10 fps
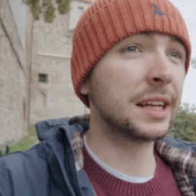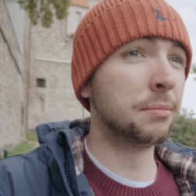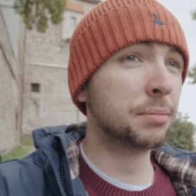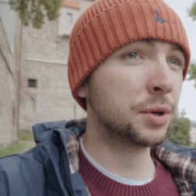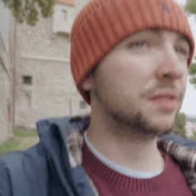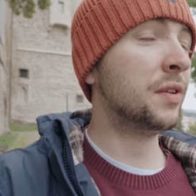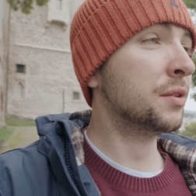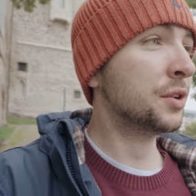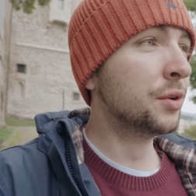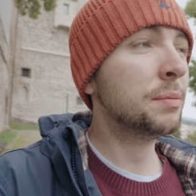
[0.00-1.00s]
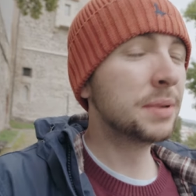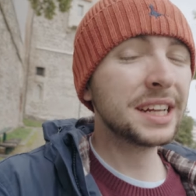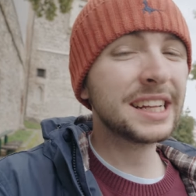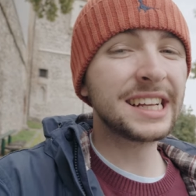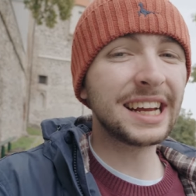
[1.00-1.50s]
it's a beautiful
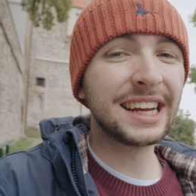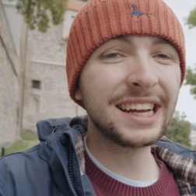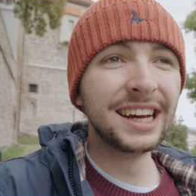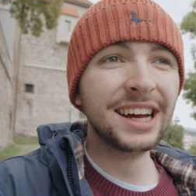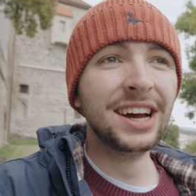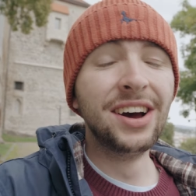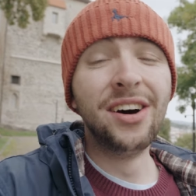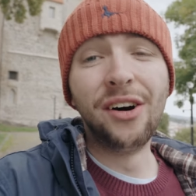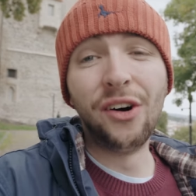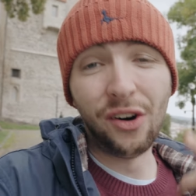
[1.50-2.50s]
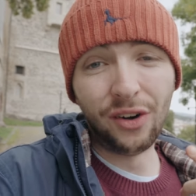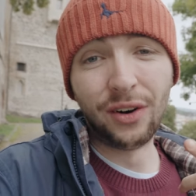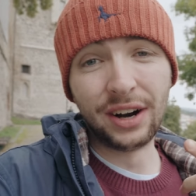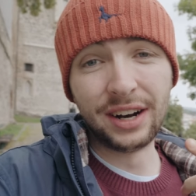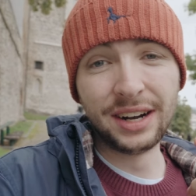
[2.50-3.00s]
European city,
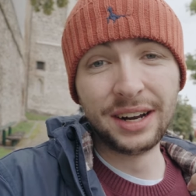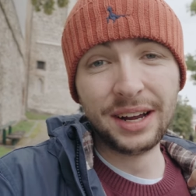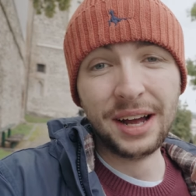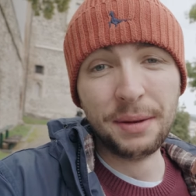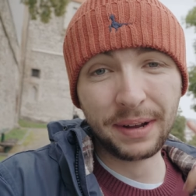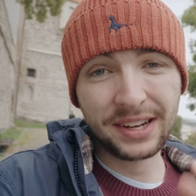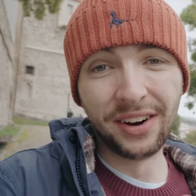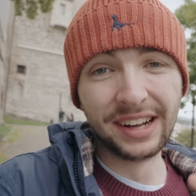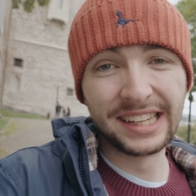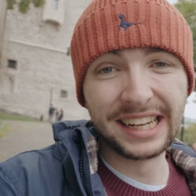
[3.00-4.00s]
or because